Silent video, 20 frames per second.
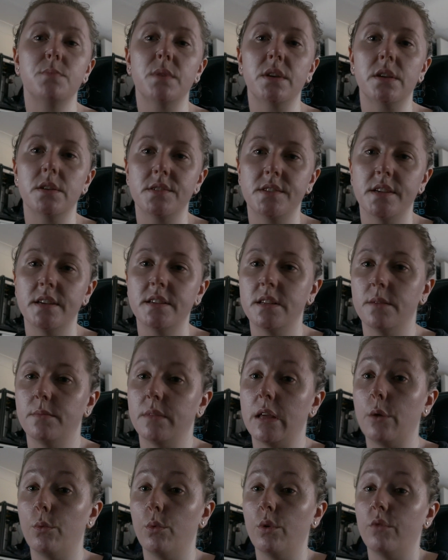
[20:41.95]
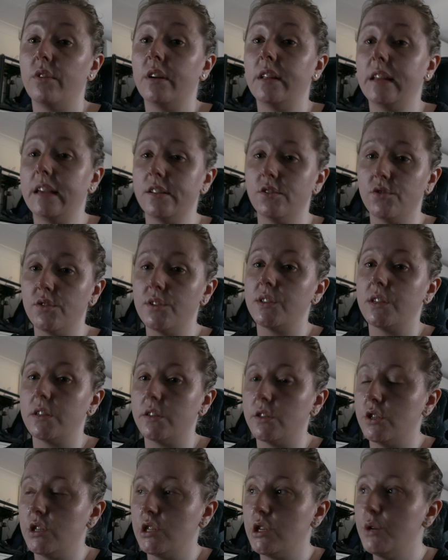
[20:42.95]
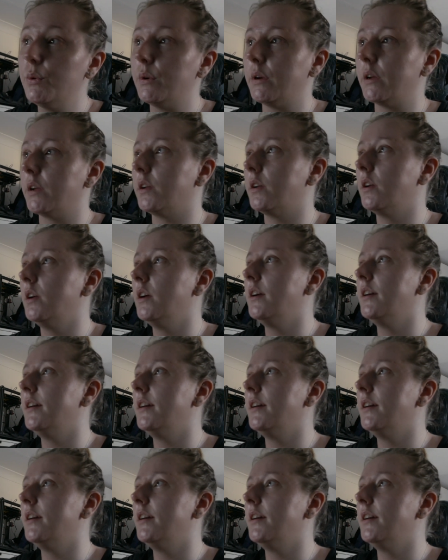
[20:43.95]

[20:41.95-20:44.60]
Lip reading: because that's something we're really interested in doing.